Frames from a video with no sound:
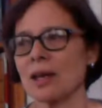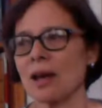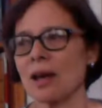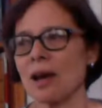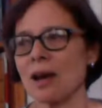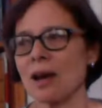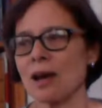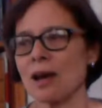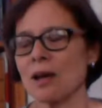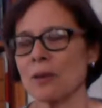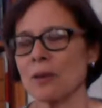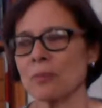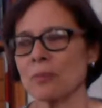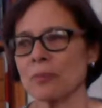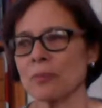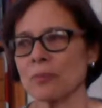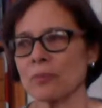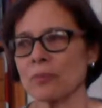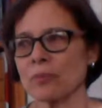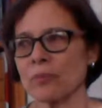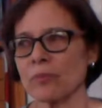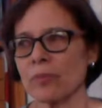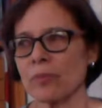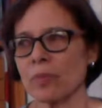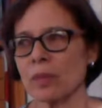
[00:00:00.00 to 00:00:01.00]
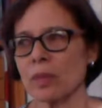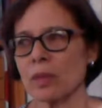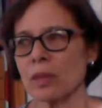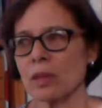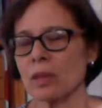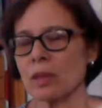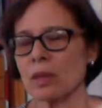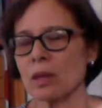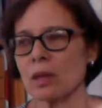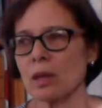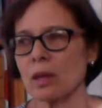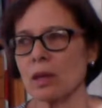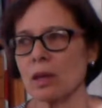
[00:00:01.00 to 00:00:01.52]
And
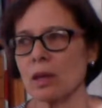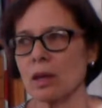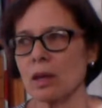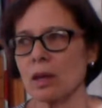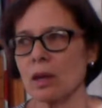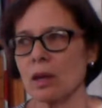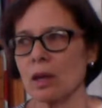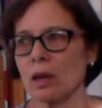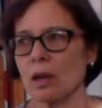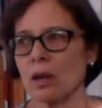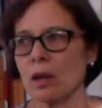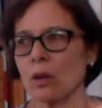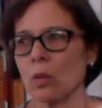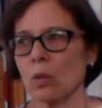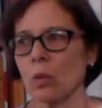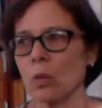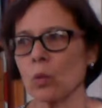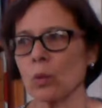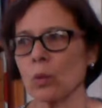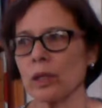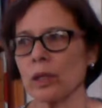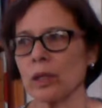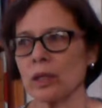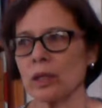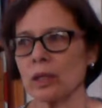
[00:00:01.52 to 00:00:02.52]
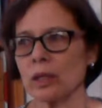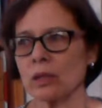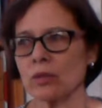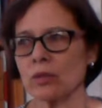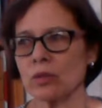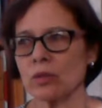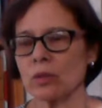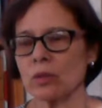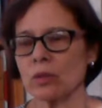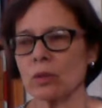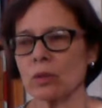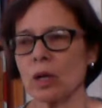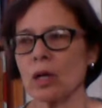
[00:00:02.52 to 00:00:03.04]
we
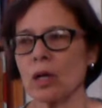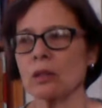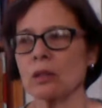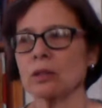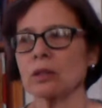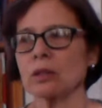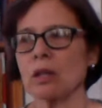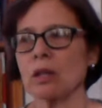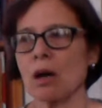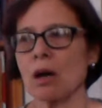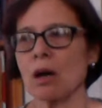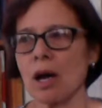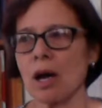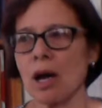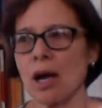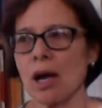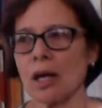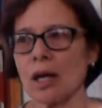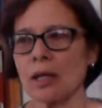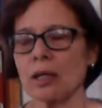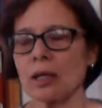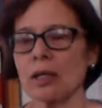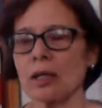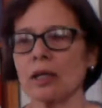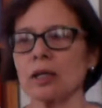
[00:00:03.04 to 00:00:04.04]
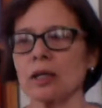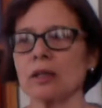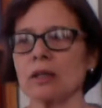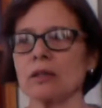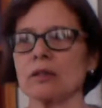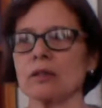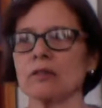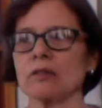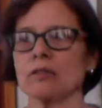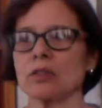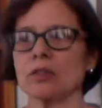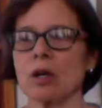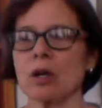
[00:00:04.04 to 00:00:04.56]
do a lot of
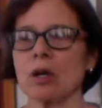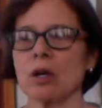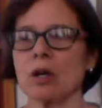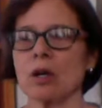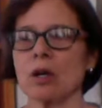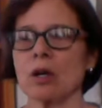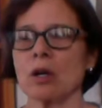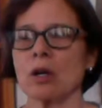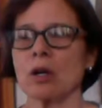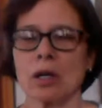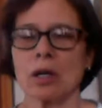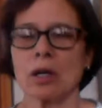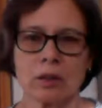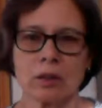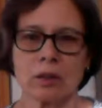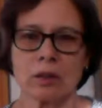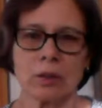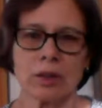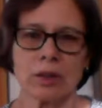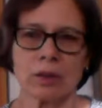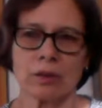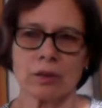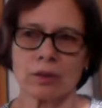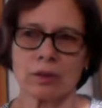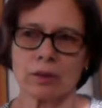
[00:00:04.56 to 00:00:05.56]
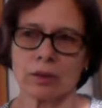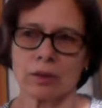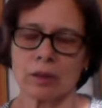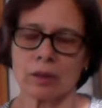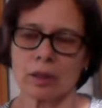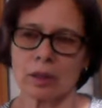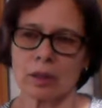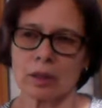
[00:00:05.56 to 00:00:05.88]
talking with